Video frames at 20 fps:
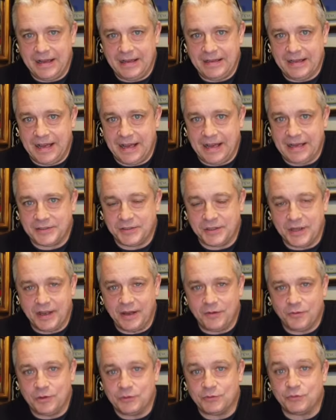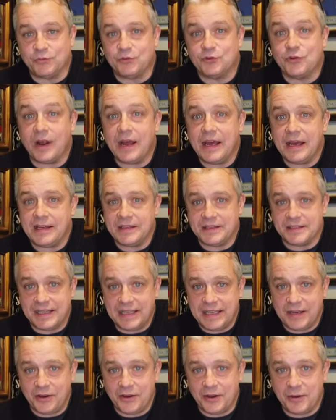Yes, we'll try it and
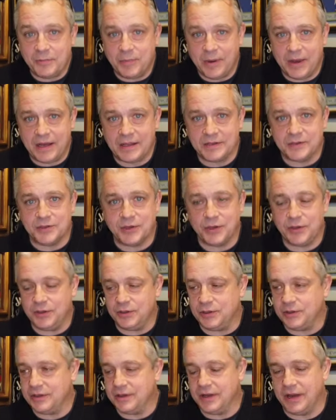see how it pans out.